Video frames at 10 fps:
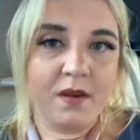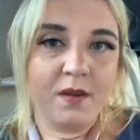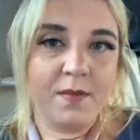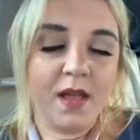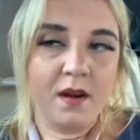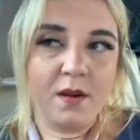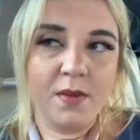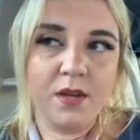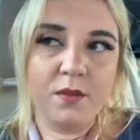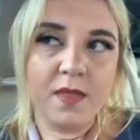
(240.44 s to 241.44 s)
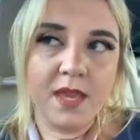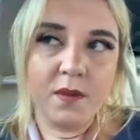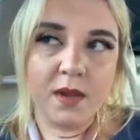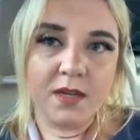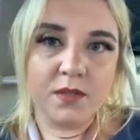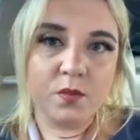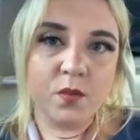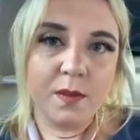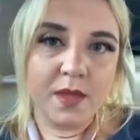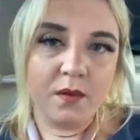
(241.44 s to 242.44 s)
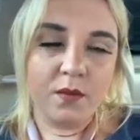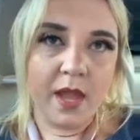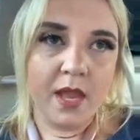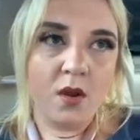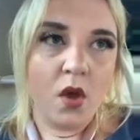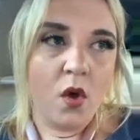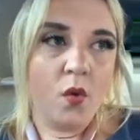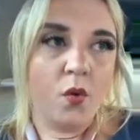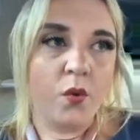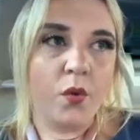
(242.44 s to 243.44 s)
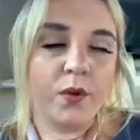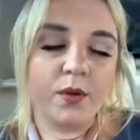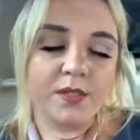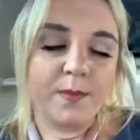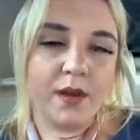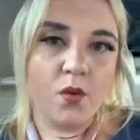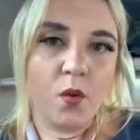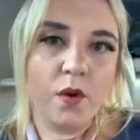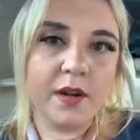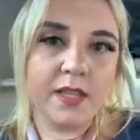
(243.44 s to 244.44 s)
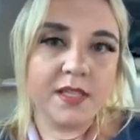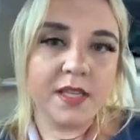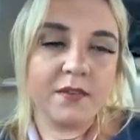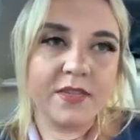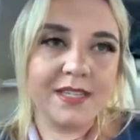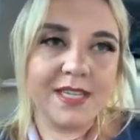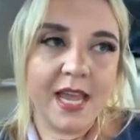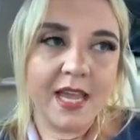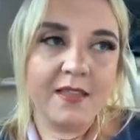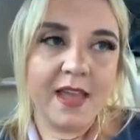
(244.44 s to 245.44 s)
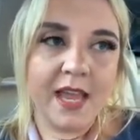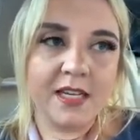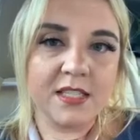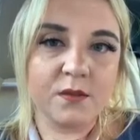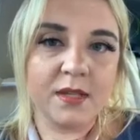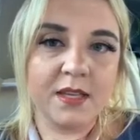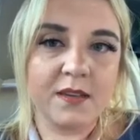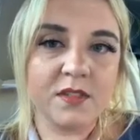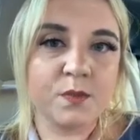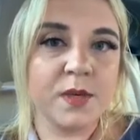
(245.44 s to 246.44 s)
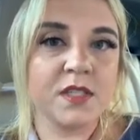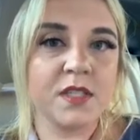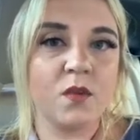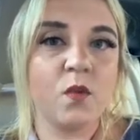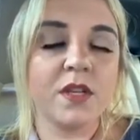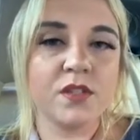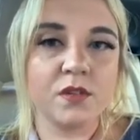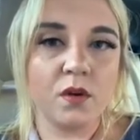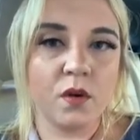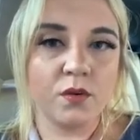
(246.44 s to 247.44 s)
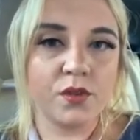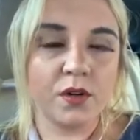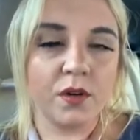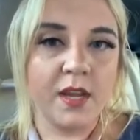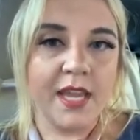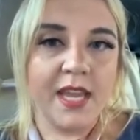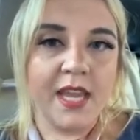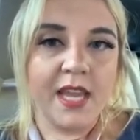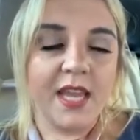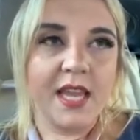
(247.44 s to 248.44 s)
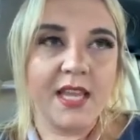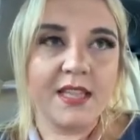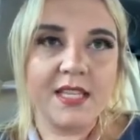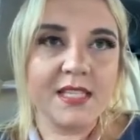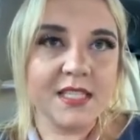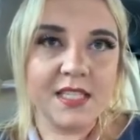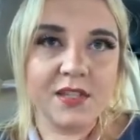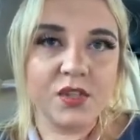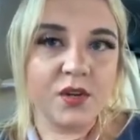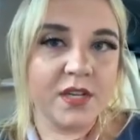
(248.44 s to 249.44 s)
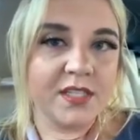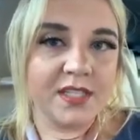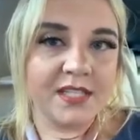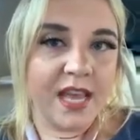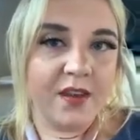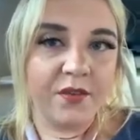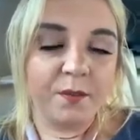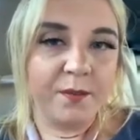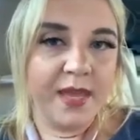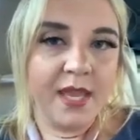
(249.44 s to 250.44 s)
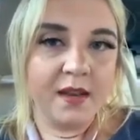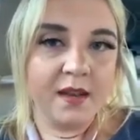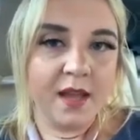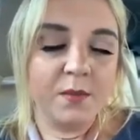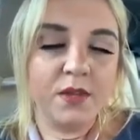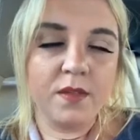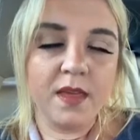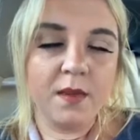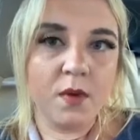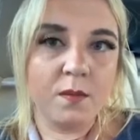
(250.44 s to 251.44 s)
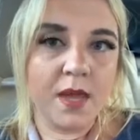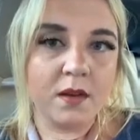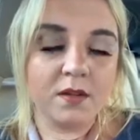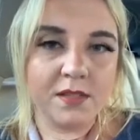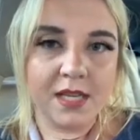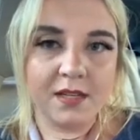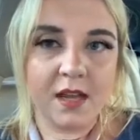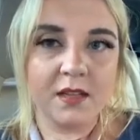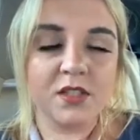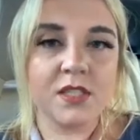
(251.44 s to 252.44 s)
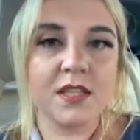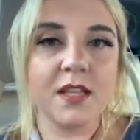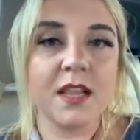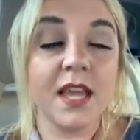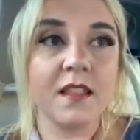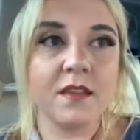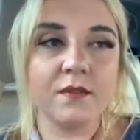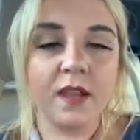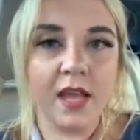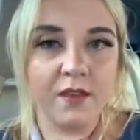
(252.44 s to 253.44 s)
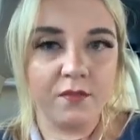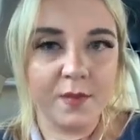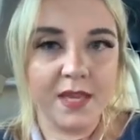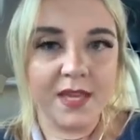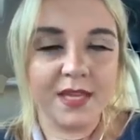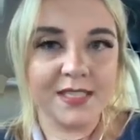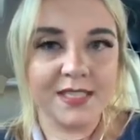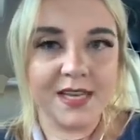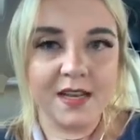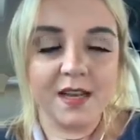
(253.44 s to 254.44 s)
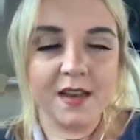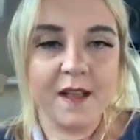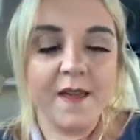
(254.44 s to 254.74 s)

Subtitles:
and better. You think about it as women, right? Or as minorities of the day and the age that we live, especially in Western culture, this is as good as it's ever been. You think about medical technology and the length of life being extended